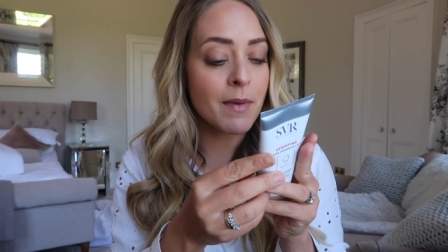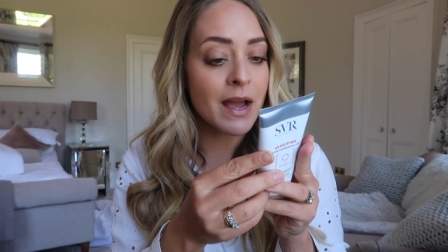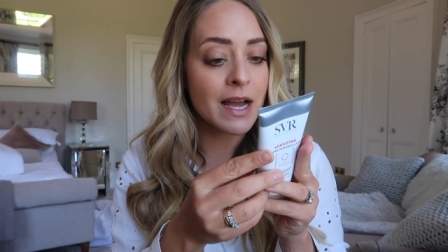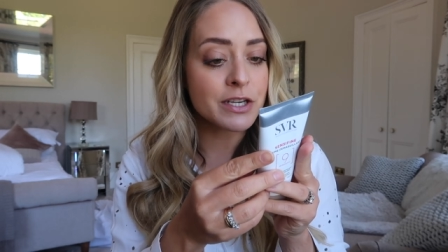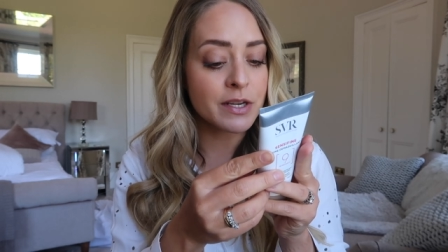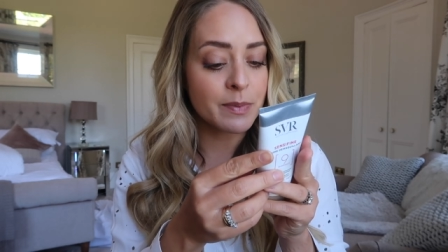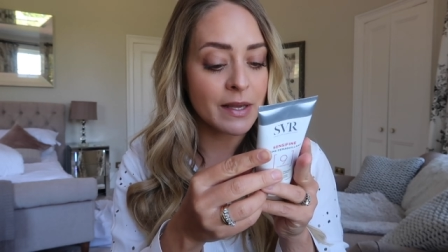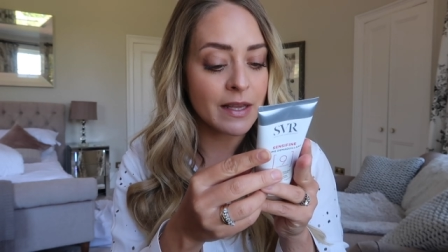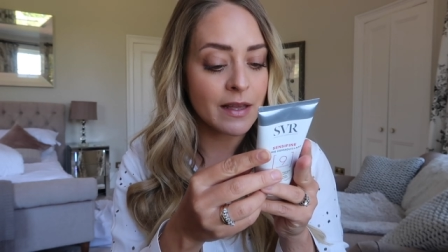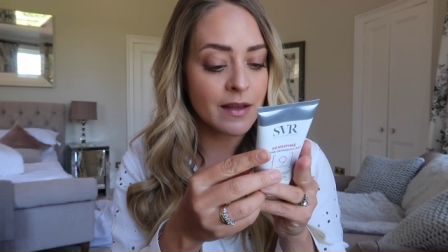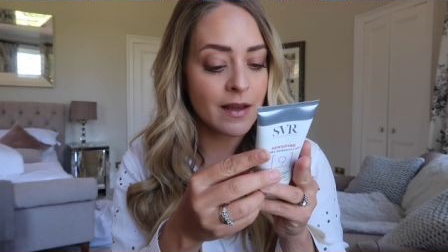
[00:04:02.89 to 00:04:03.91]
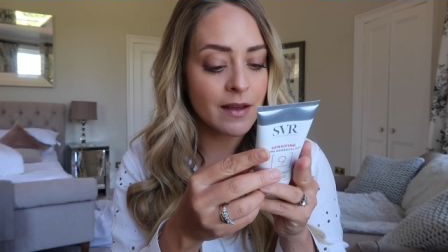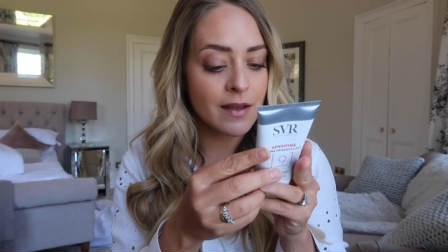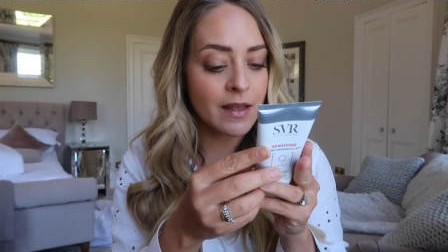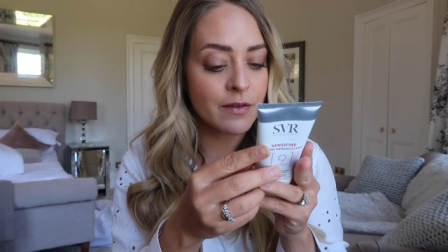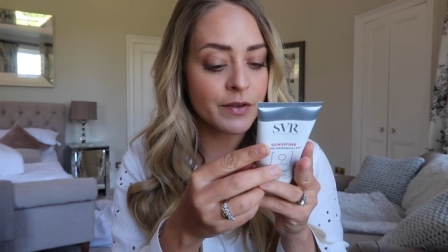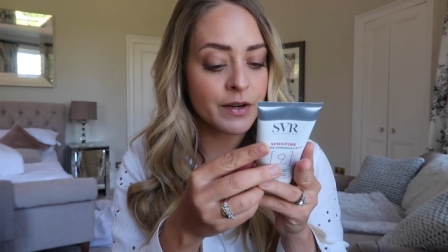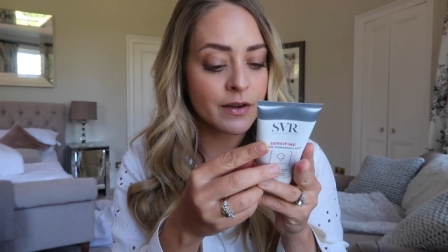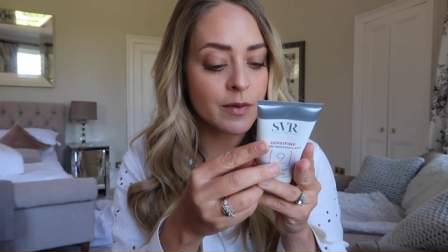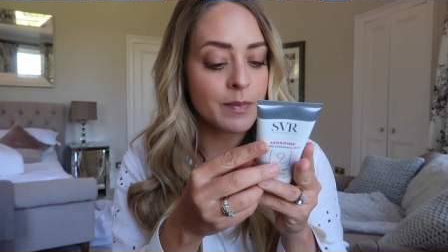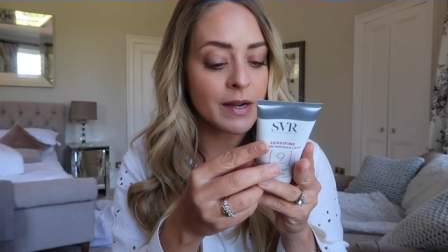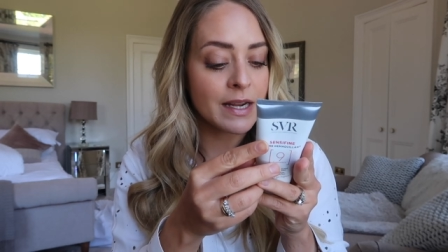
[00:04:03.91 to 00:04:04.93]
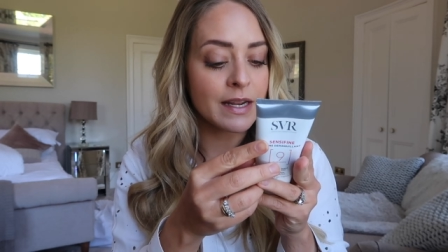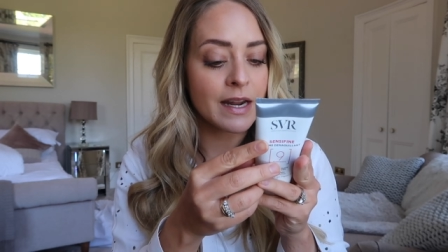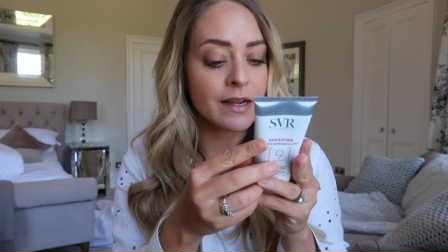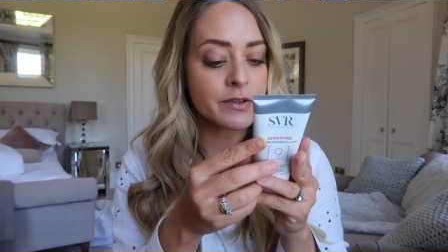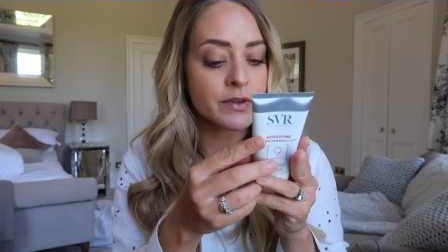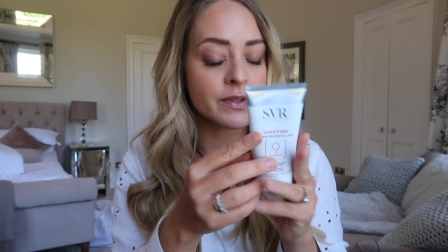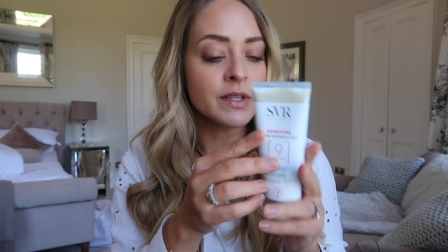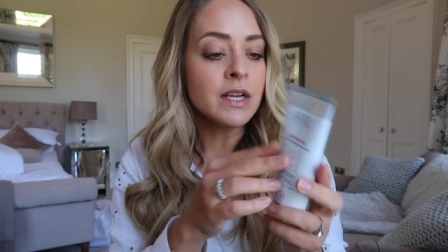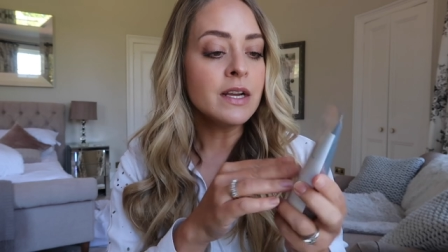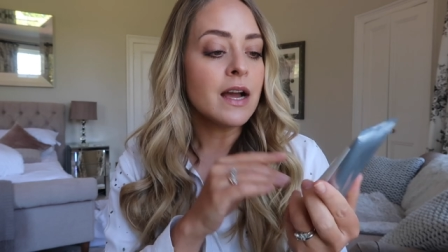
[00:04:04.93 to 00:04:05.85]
It might actually be even completely natural.